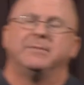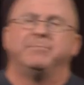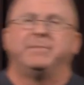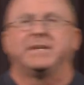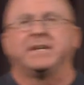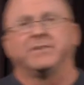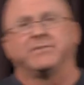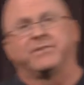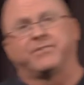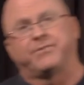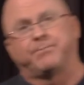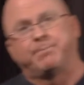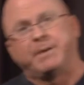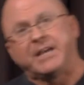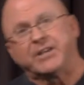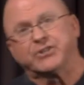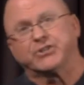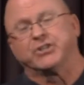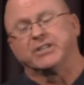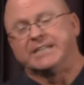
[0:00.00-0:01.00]
Because
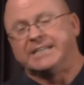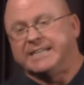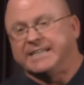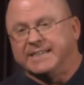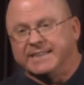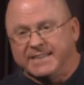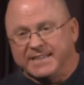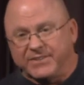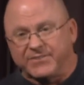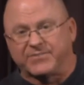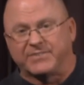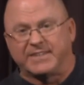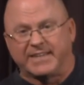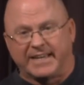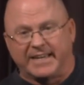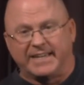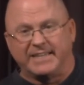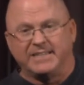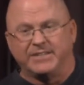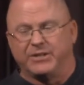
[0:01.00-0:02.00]
especially in this
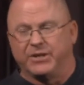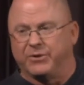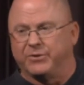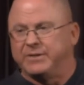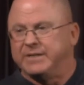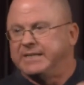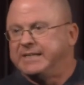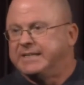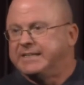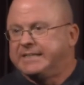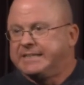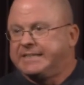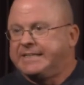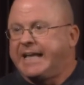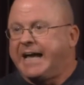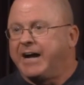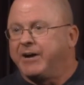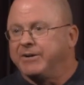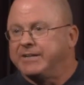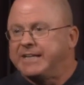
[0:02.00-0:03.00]
day, you know,
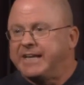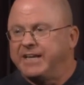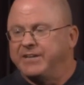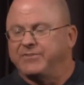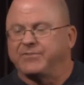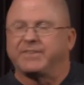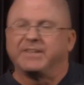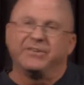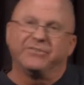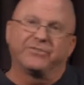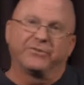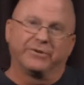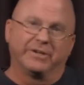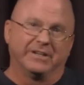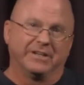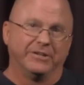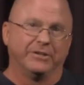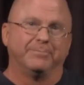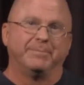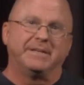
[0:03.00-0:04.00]
nowadays things are
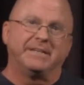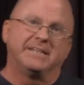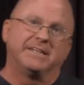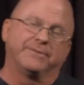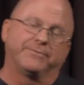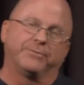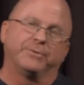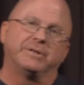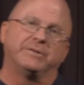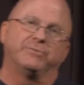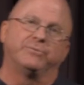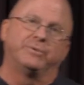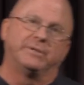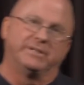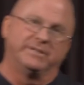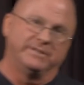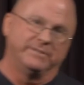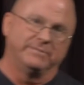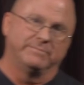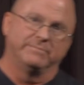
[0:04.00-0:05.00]
a little bit different
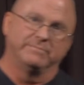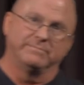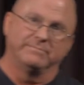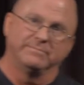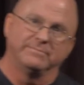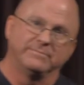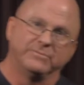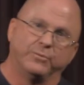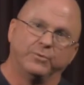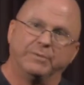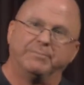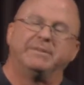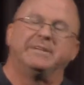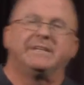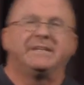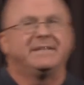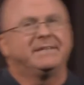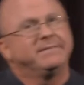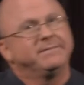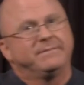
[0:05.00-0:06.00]
when
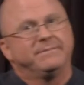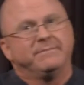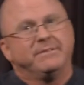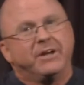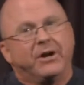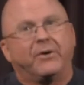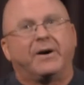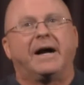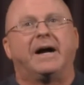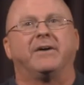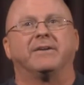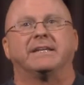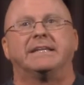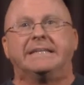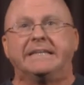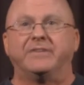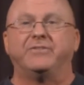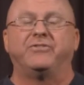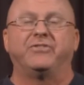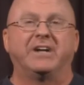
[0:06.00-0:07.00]
women go out
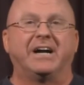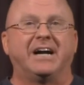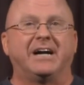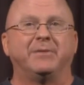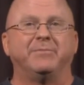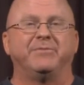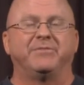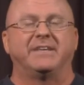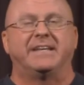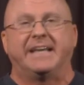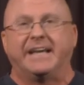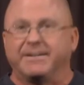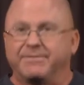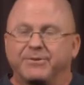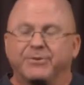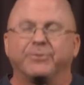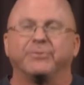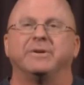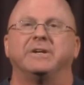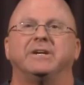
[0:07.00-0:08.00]
and get jobs and
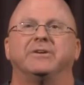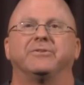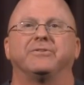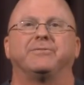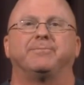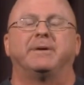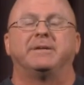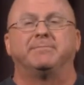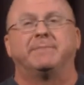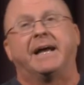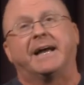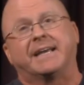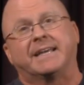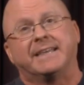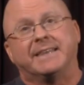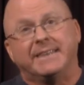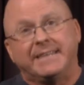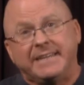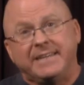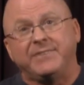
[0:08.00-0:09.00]
have careers. But back
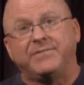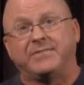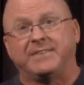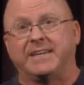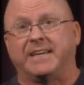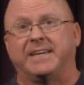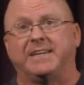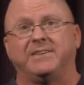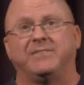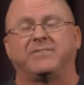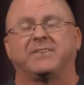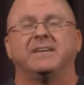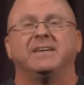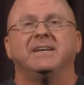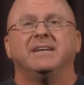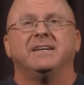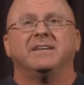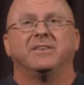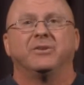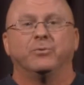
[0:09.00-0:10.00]
in these days,
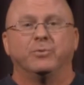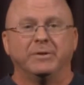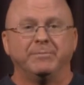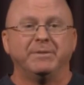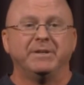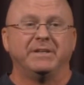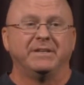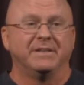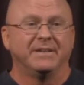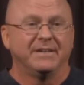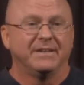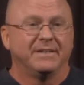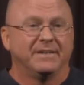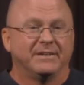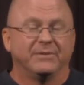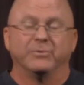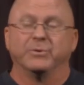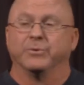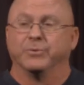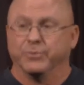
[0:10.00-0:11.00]
the women
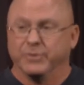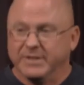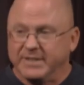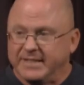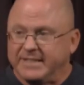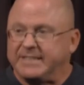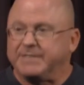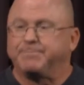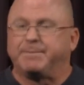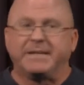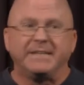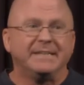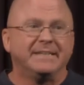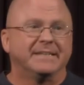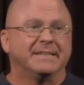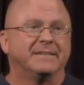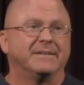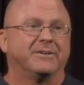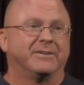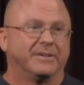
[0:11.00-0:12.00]
were really
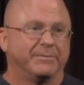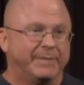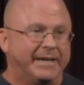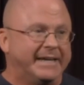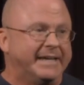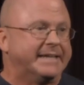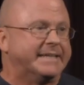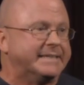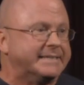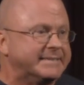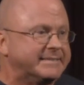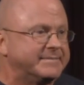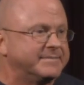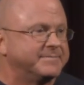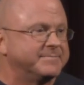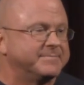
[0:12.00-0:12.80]
dependent on a man.